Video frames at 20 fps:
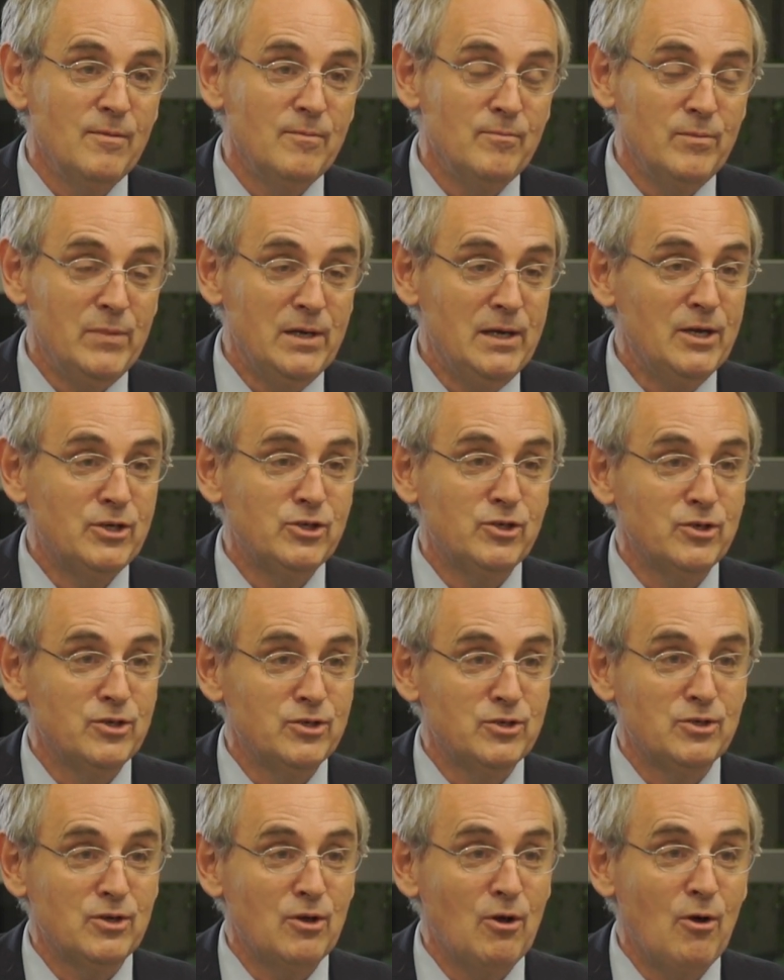
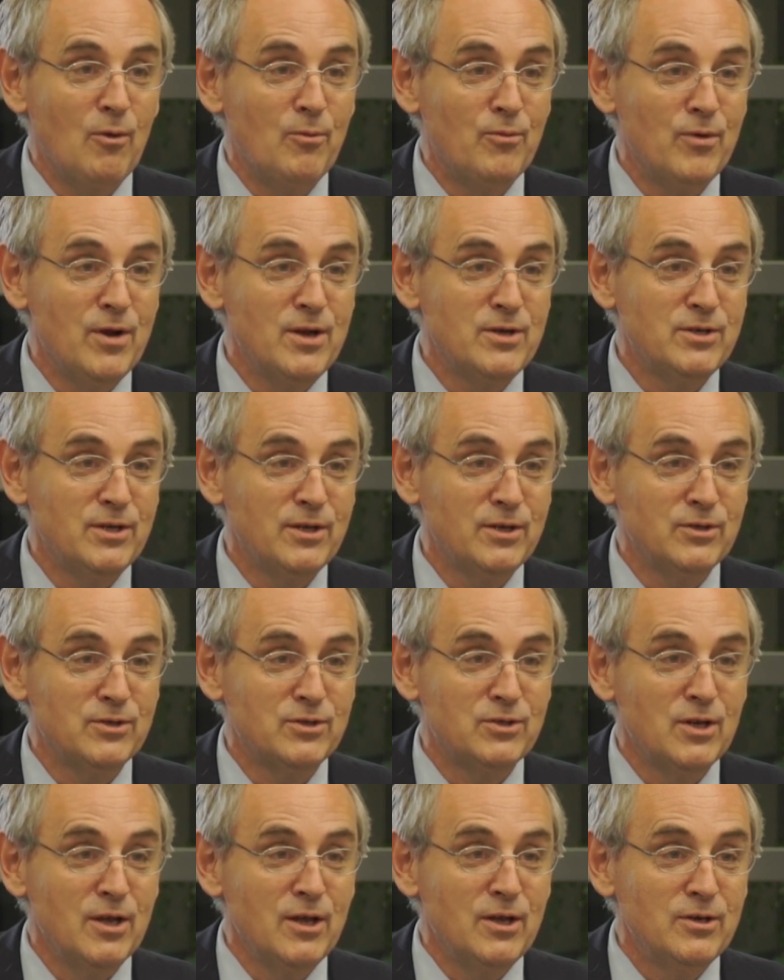militias operating
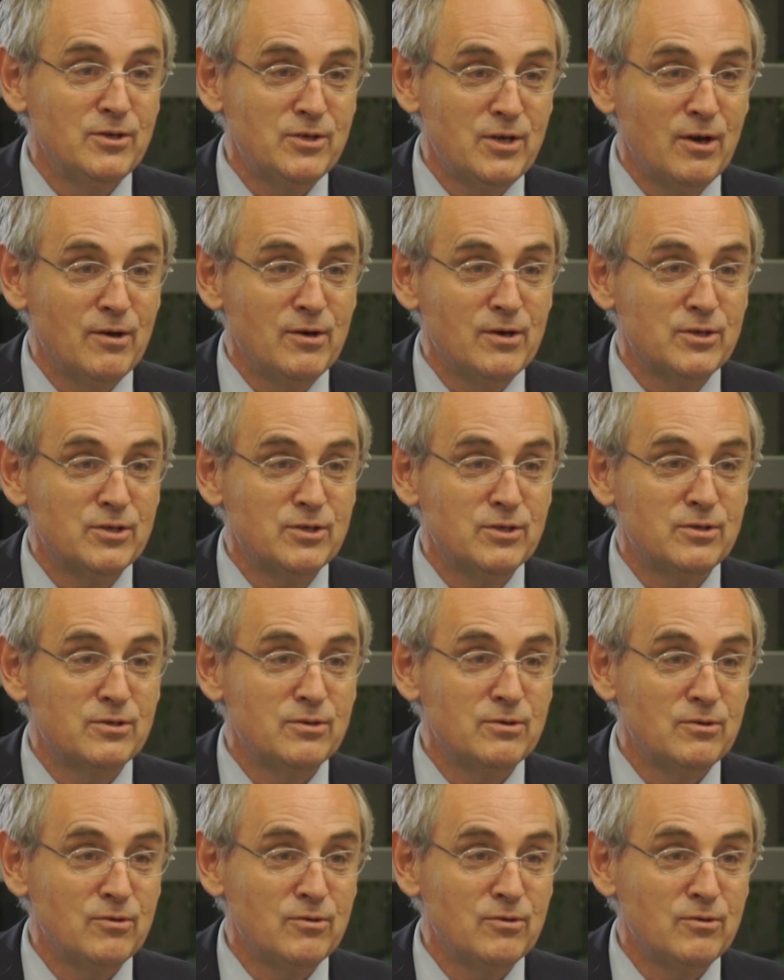as terrorist